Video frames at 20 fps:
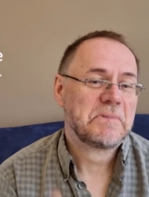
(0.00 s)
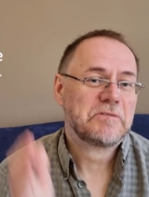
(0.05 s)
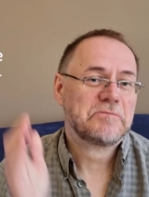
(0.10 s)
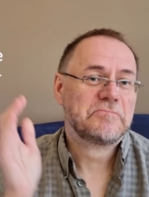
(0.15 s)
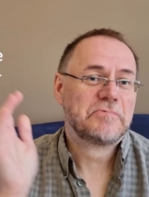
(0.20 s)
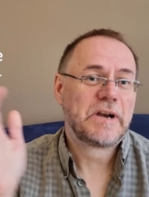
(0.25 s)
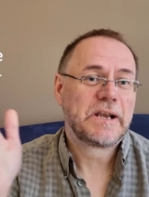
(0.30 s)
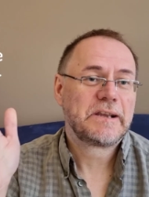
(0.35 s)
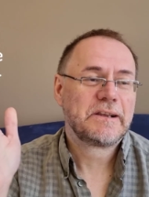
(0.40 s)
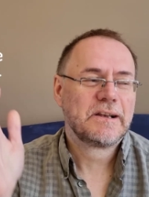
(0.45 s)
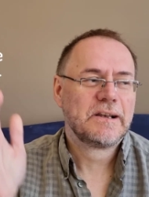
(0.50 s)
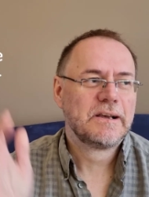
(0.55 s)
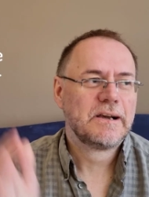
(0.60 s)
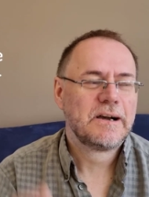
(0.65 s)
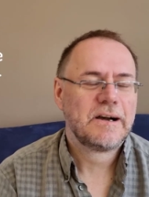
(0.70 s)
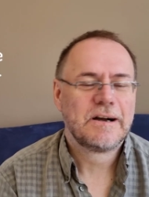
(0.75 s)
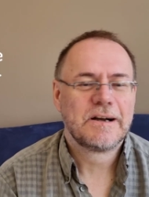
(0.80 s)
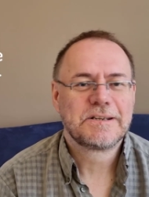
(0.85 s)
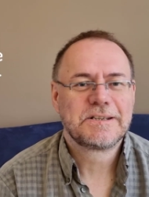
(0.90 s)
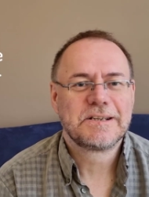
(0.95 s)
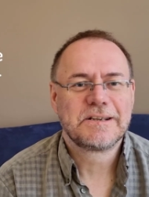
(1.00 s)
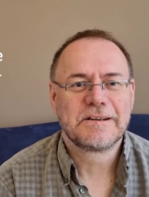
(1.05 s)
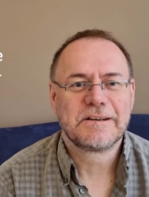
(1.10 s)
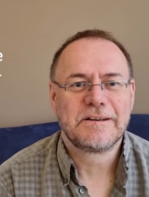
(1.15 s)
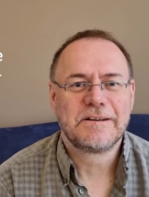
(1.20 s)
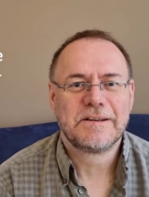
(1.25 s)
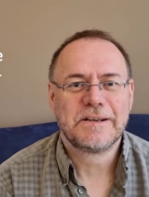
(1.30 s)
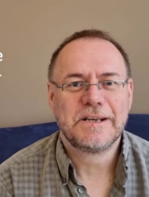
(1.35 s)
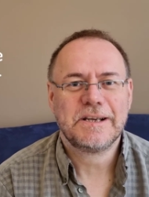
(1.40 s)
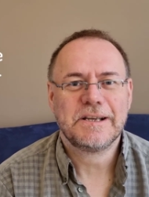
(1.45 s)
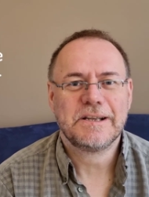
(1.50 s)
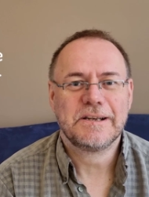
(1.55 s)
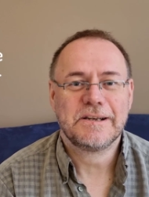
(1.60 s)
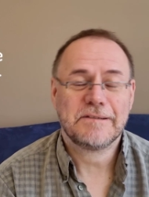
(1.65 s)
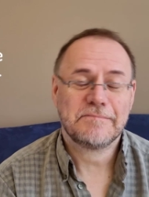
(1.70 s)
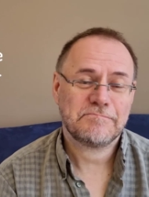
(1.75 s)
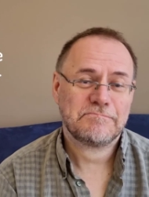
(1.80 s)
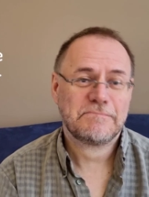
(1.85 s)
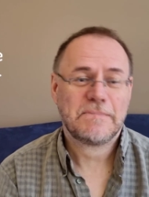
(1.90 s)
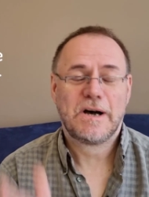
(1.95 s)
regular article
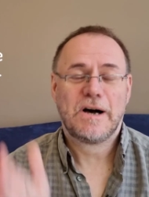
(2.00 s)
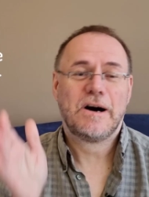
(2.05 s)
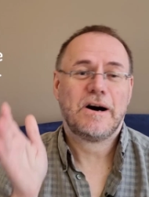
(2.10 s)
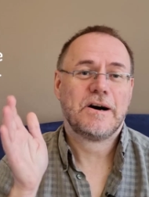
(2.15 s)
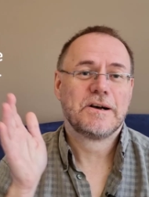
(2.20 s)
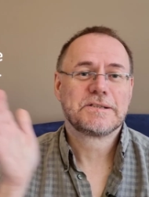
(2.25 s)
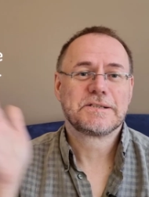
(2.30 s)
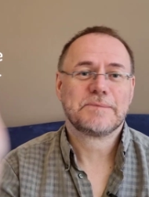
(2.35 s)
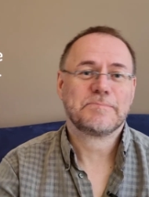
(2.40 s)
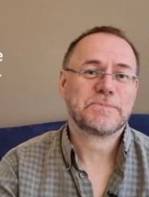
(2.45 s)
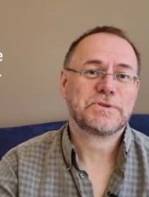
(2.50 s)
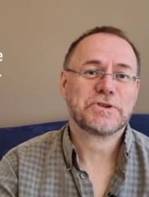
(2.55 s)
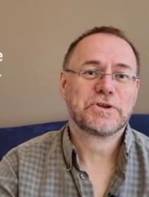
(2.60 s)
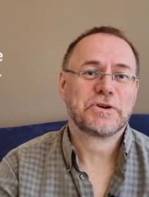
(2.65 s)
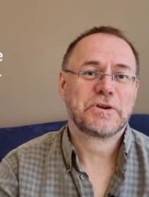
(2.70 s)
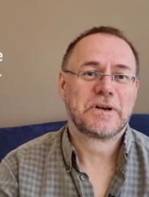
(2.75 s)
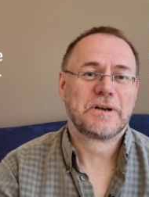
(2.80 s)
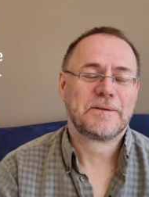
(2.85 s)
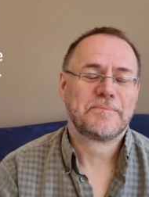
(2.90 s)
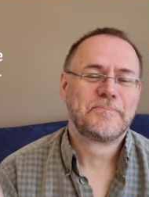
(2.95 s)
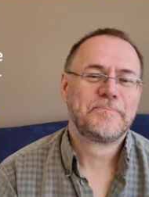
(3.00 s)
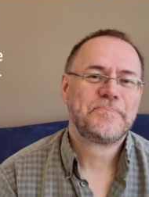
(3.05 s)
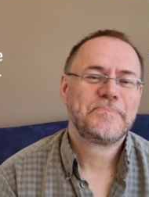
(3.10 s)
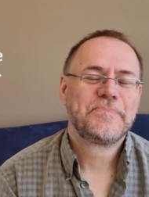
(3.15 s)
in Awesome Journal.